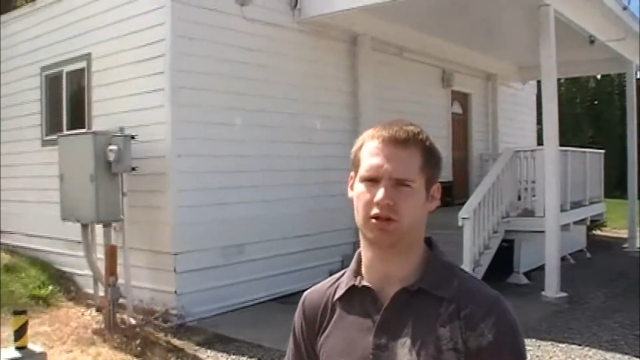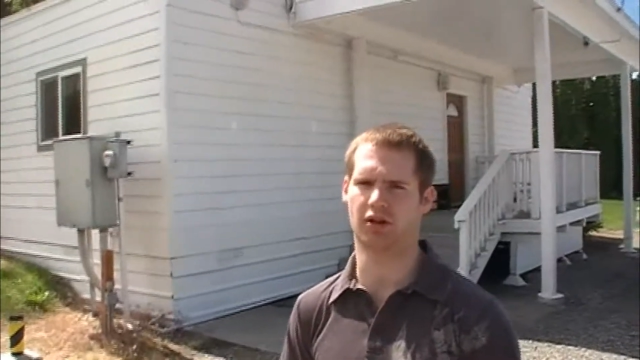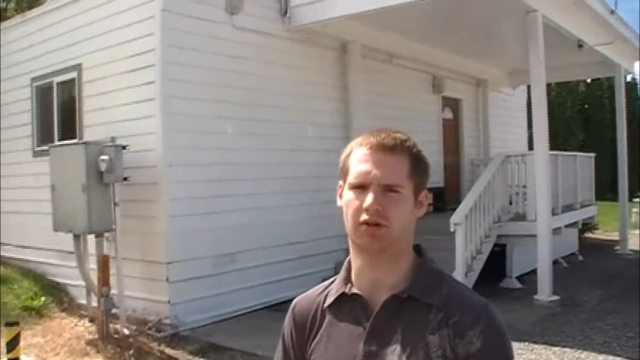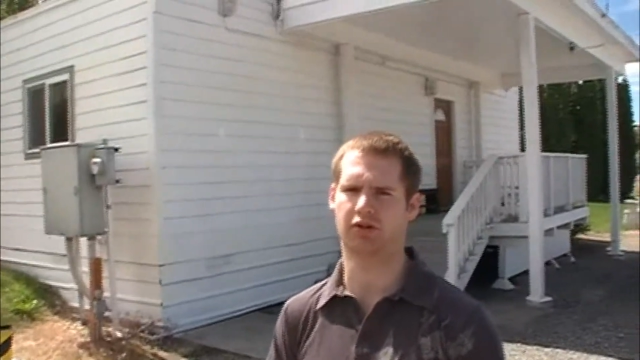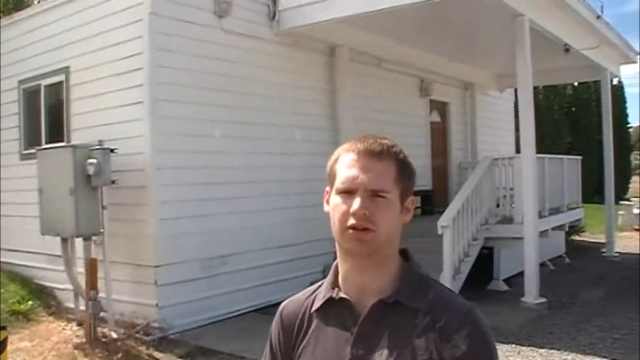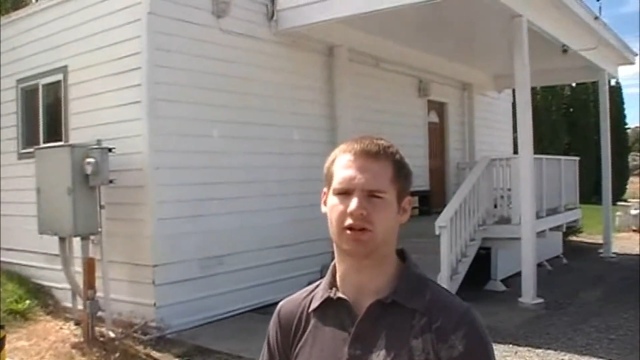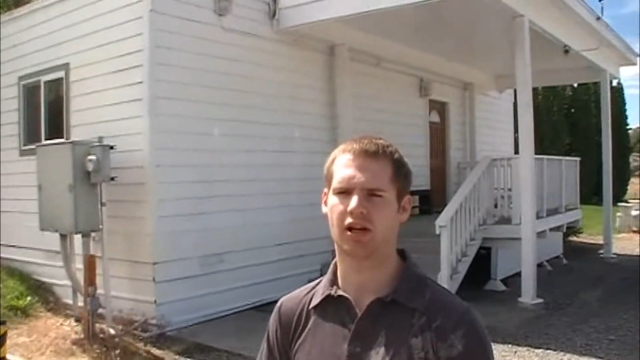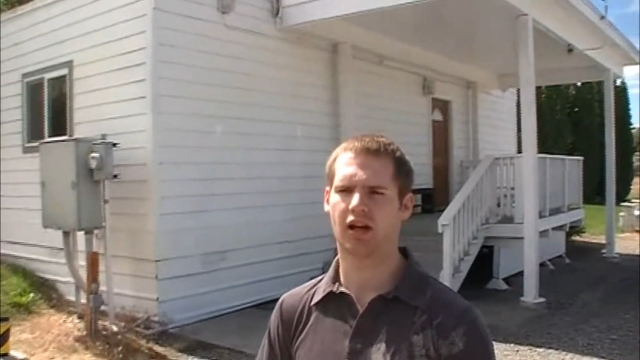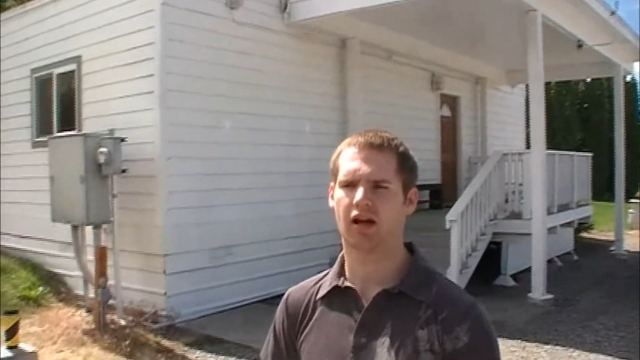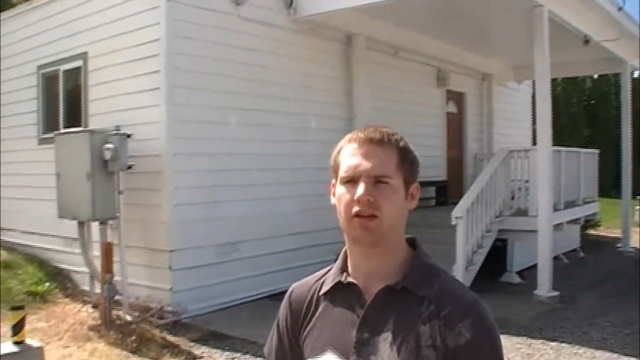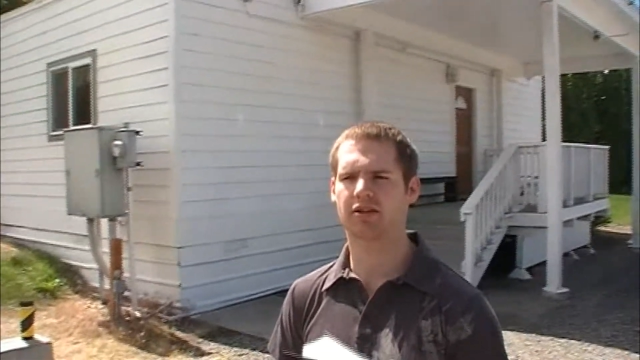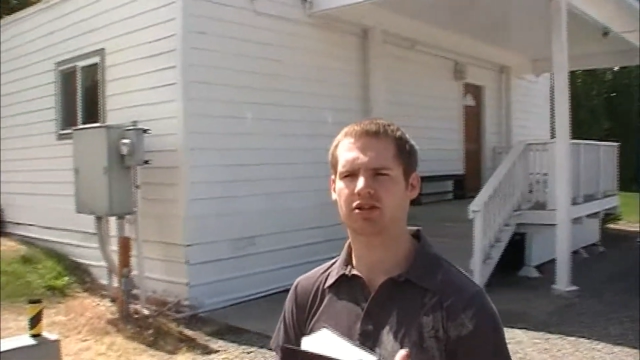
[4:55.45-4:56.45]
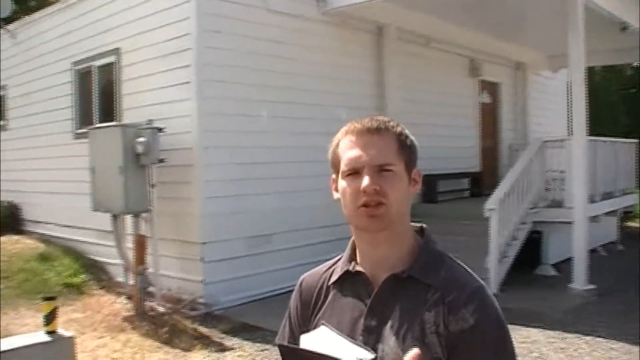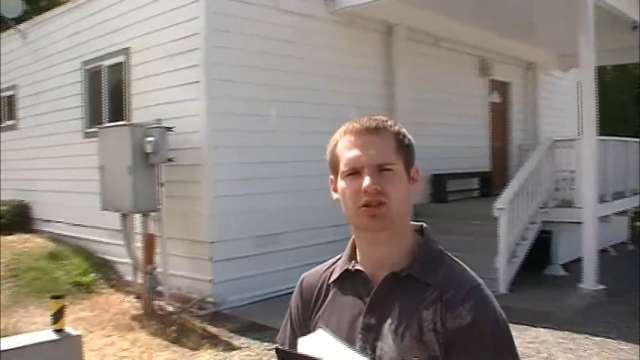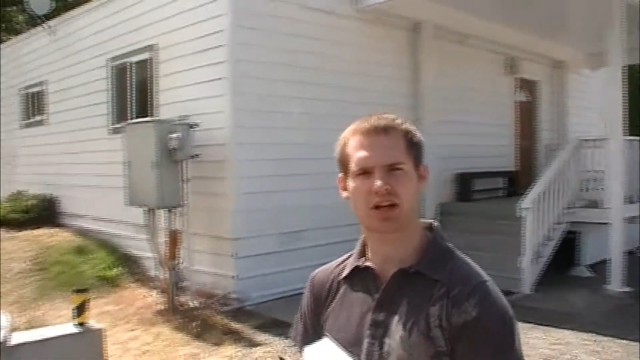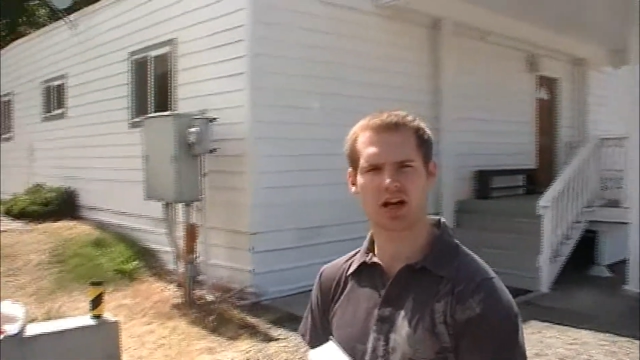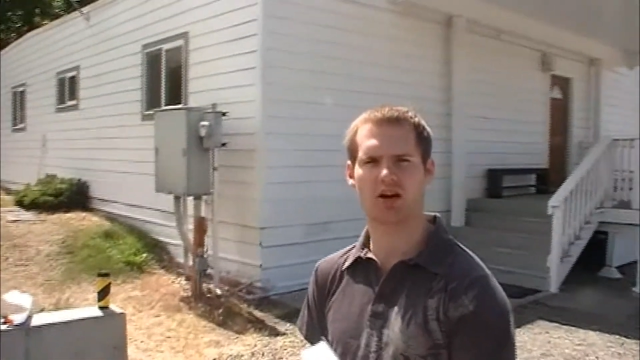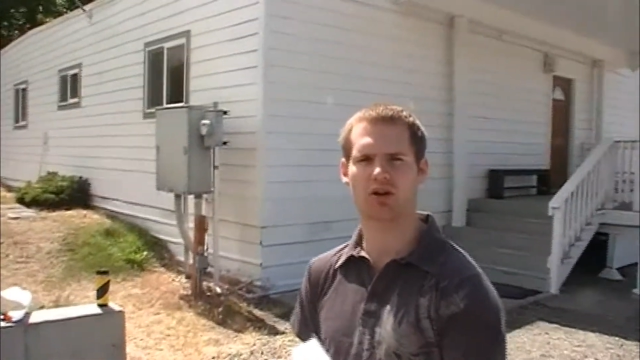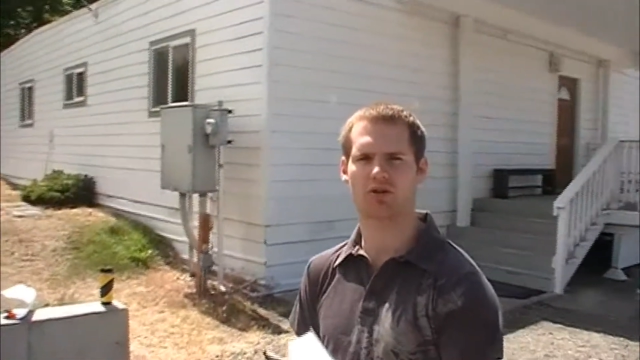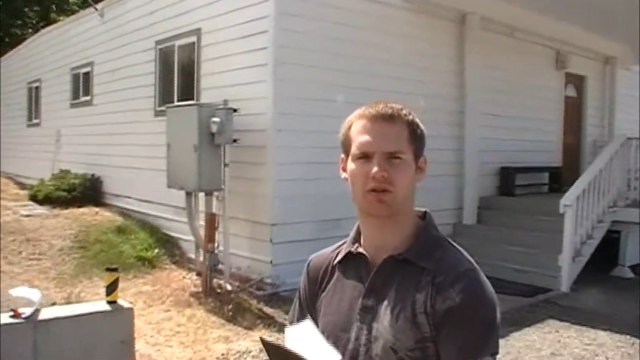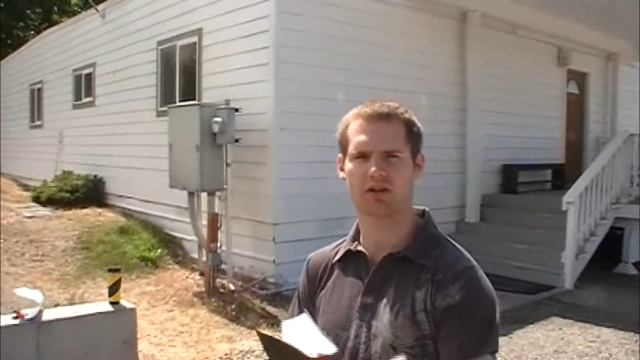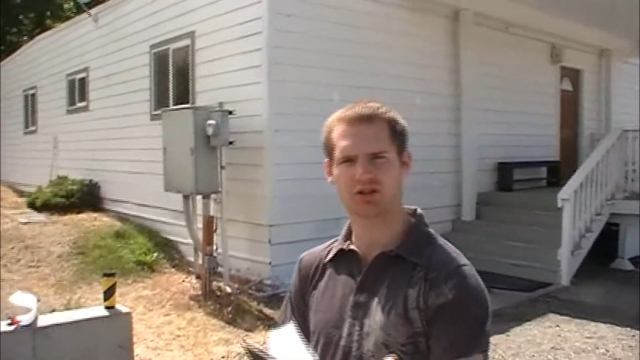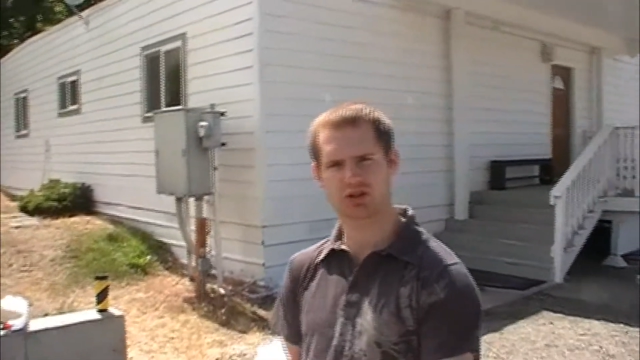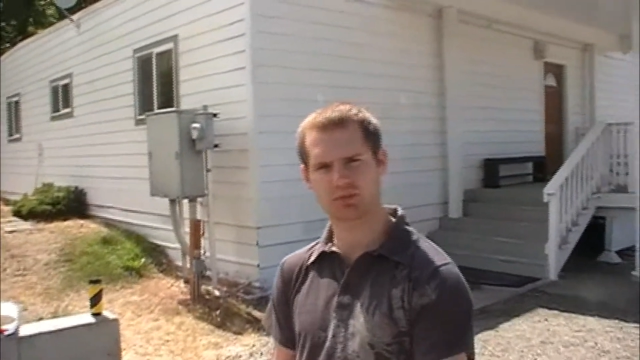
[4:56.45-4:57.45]
another, and that's just how
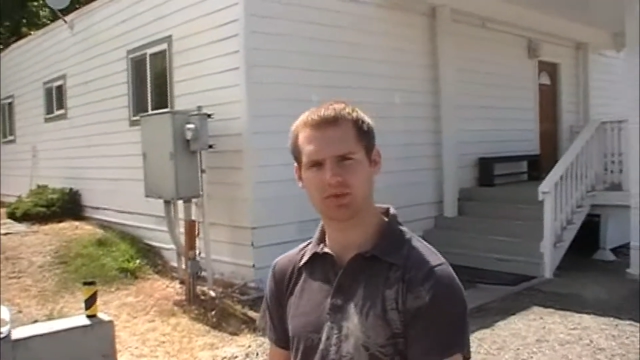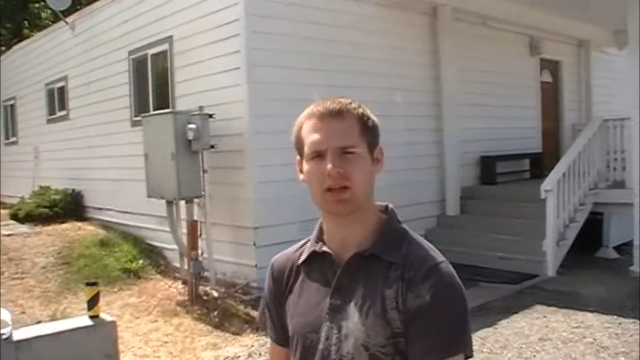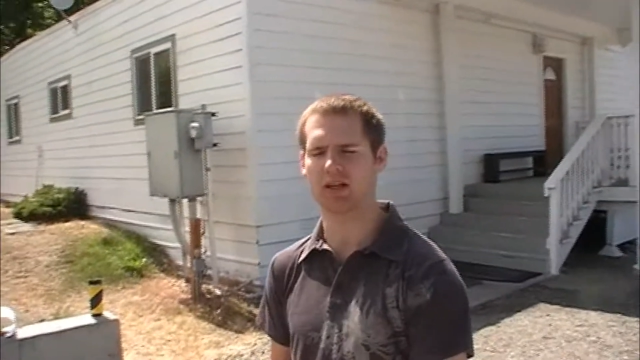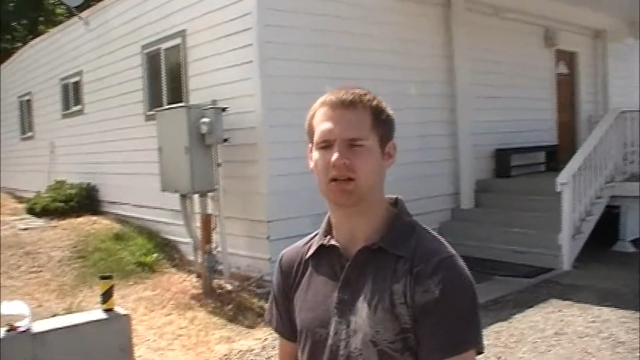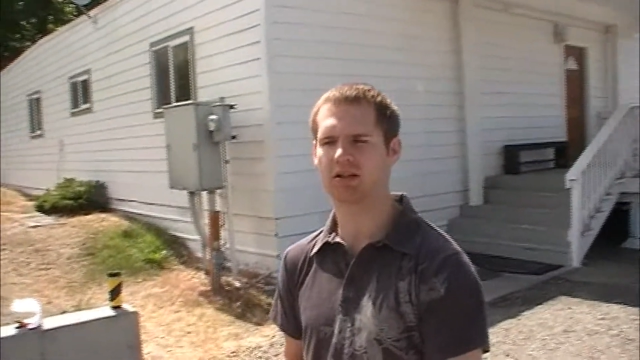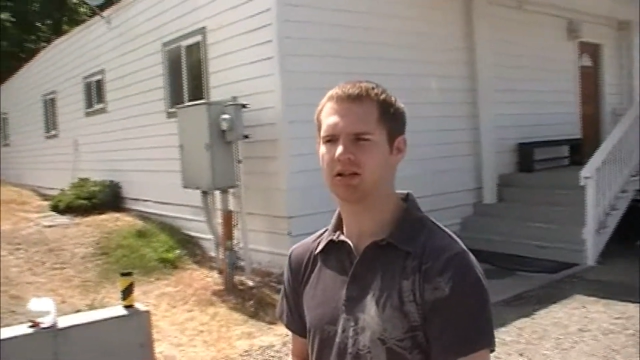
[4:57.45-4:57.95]
it should be.